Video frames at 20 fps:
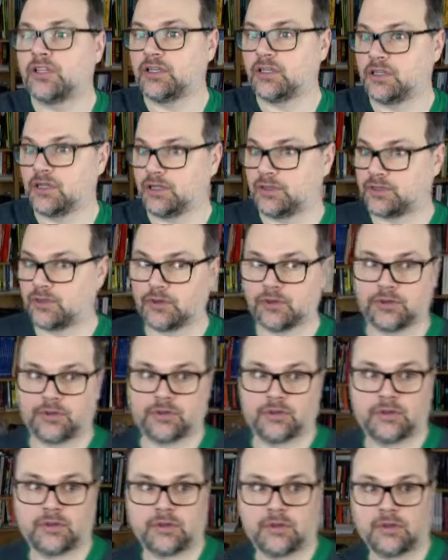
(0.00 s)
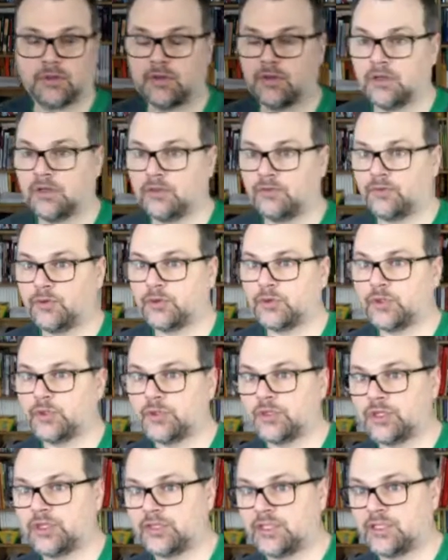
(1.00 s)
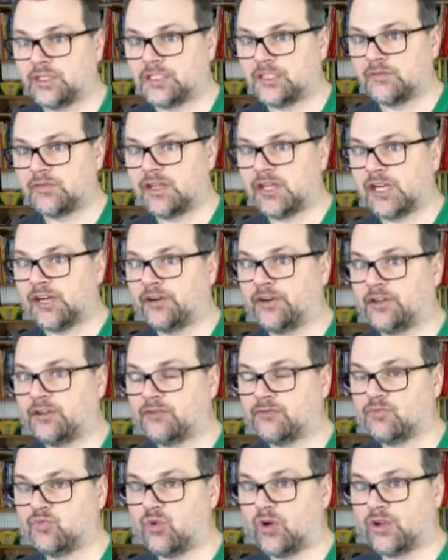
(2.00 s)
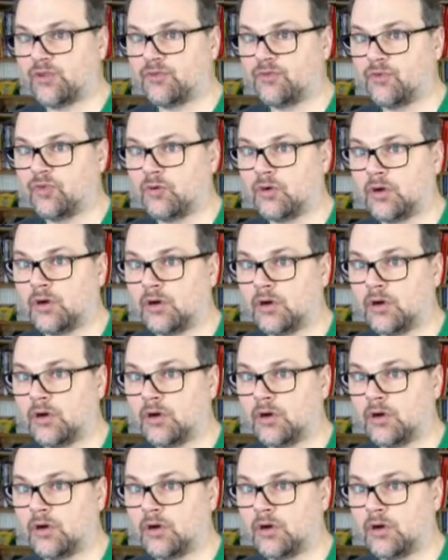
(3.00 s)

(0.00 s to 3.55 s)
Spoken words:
clusters if you'd use a dissimilarity of 0.4.